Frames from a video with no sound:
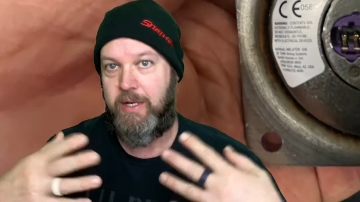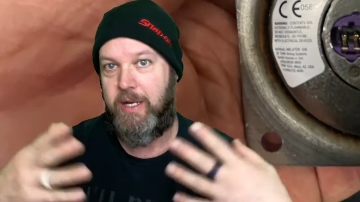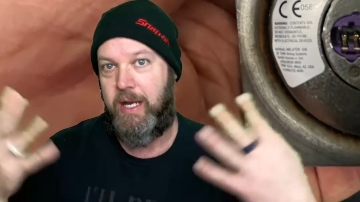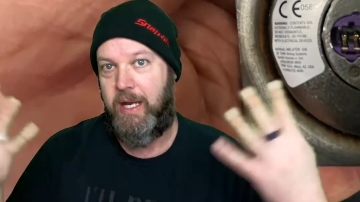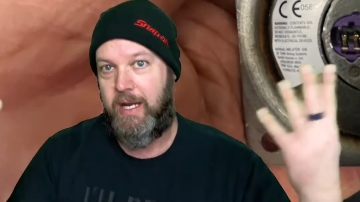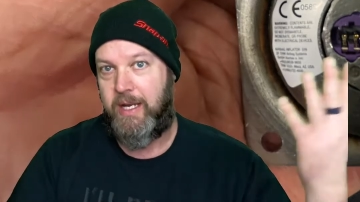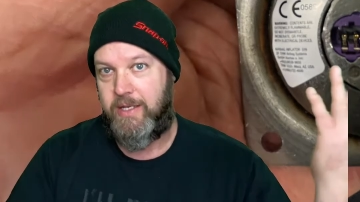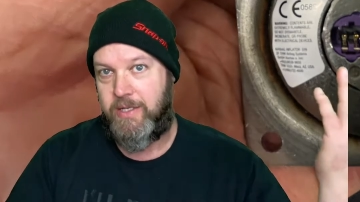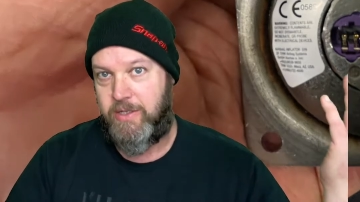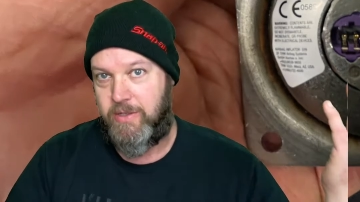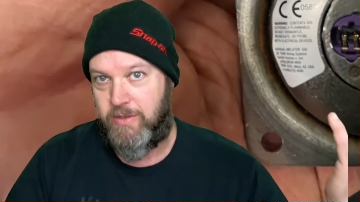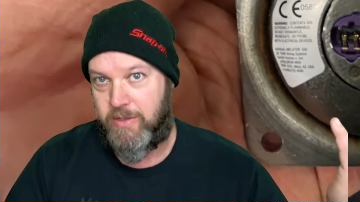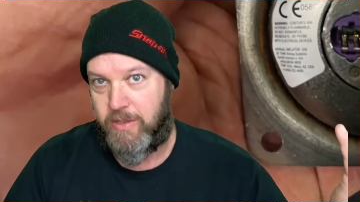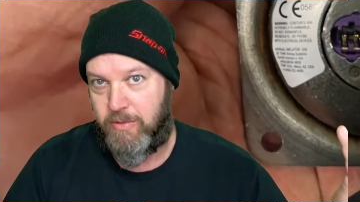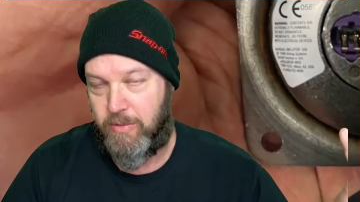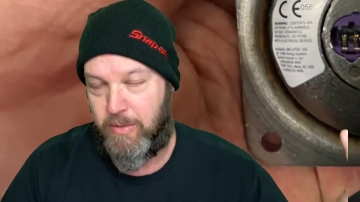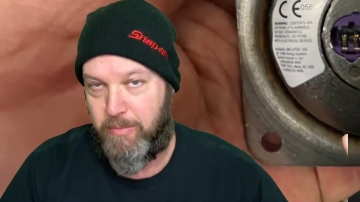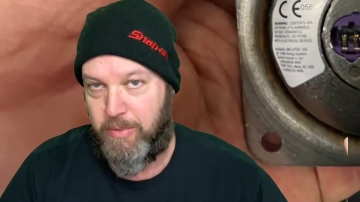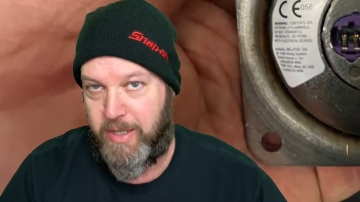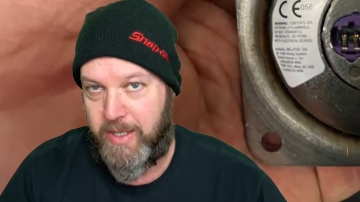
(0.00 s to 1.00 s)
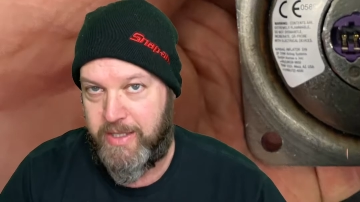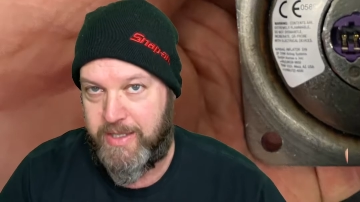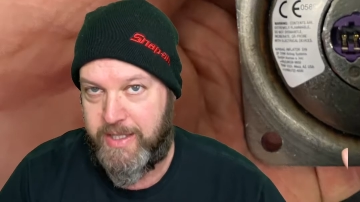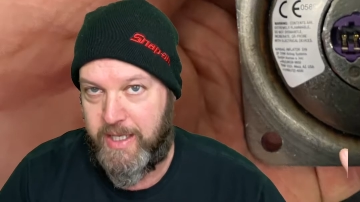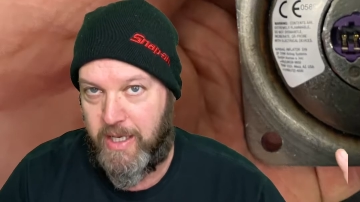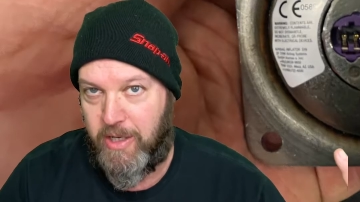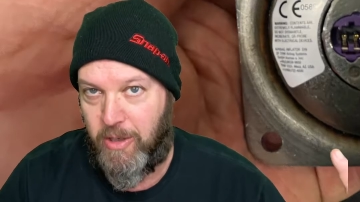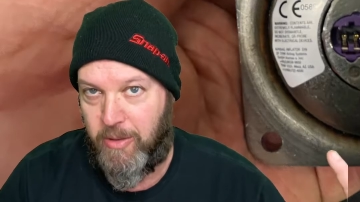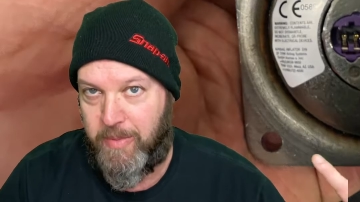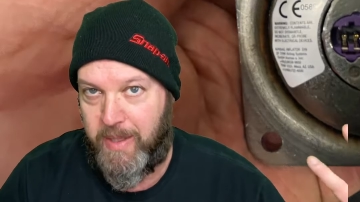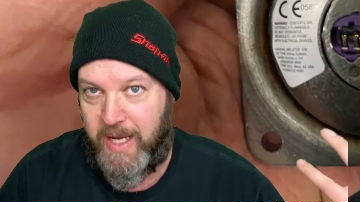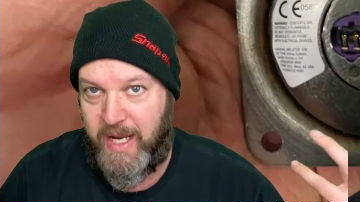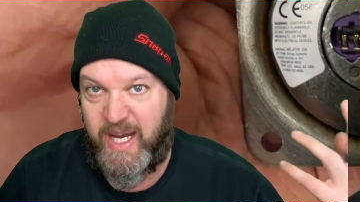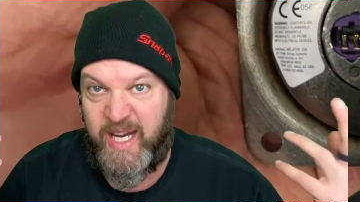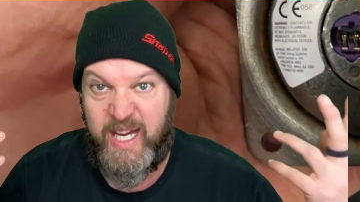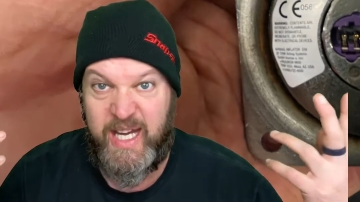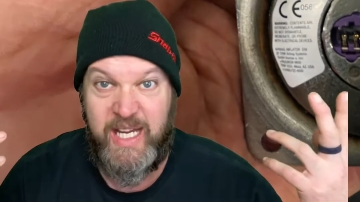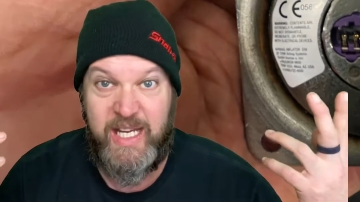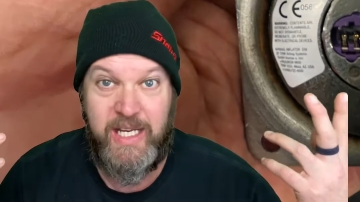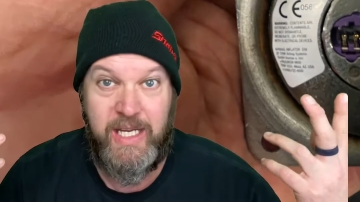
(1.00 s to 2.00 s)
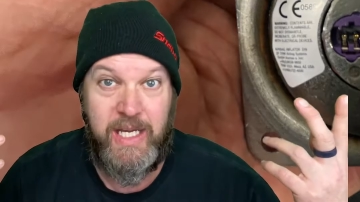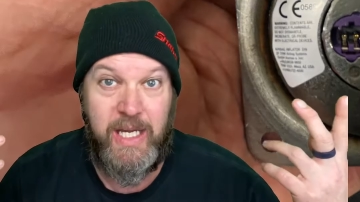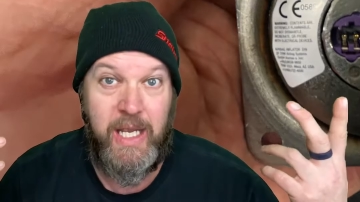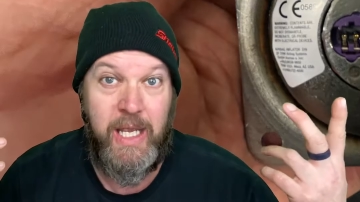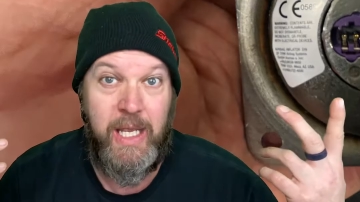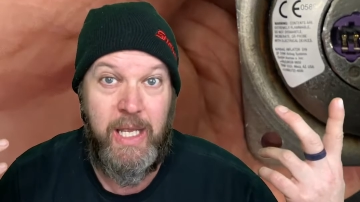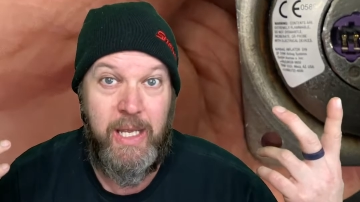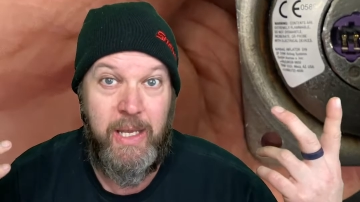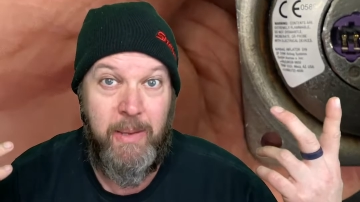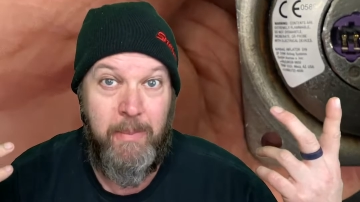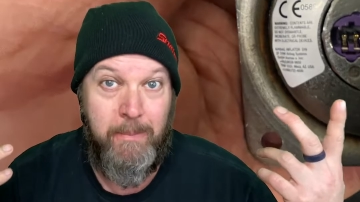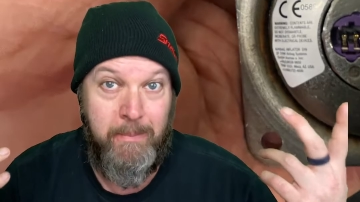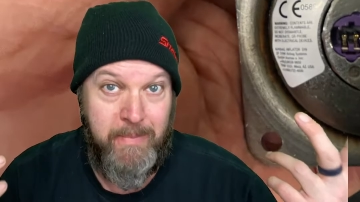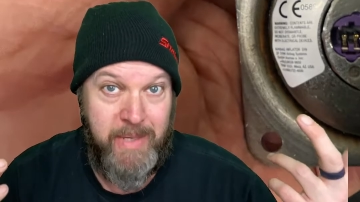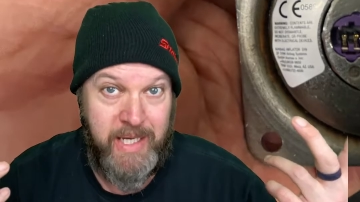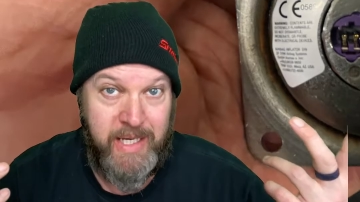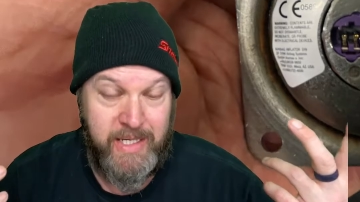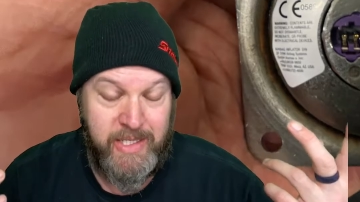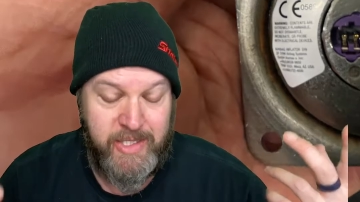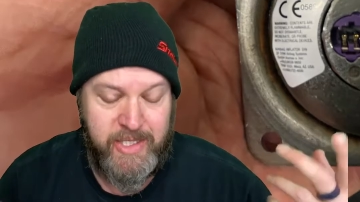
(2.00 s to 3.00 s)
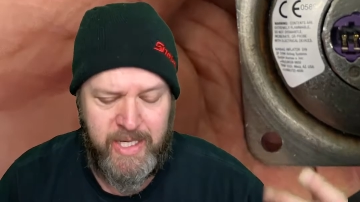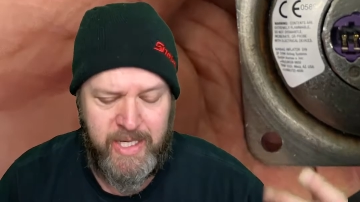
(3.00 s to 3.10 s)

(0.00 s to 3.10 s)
and you can replace the airbag in minutes.